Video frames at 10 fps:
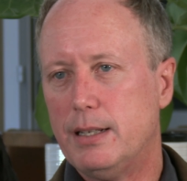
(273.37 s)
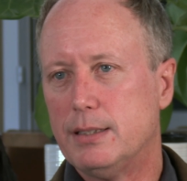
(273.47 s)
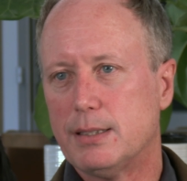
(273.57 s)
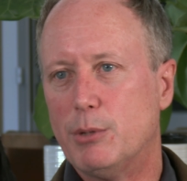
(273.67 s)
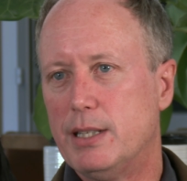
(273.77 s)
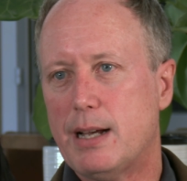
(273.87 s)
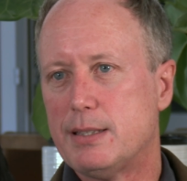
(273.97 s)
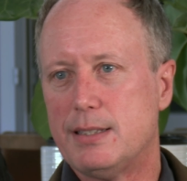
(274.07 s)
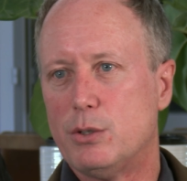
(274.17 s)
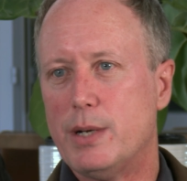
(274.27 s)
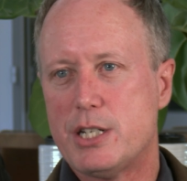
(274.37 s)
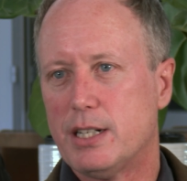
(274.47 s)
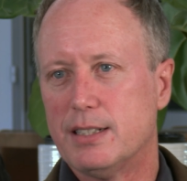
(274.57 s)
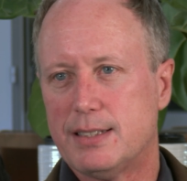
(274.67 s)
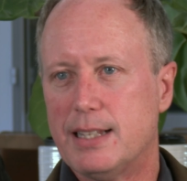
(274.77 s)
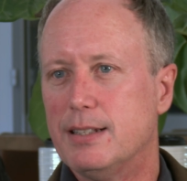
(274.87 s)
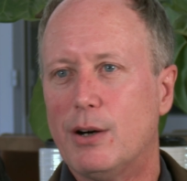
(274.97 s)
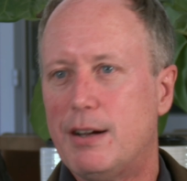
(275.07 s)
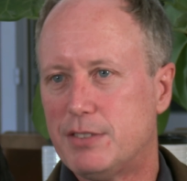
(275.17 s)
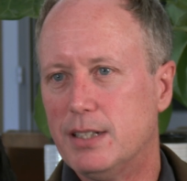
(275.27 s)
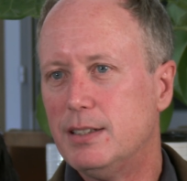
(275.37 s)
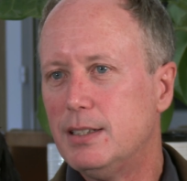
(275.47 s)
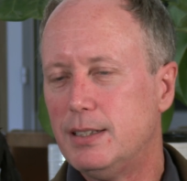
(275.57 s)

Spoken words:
someone in that situation, because then they'll have to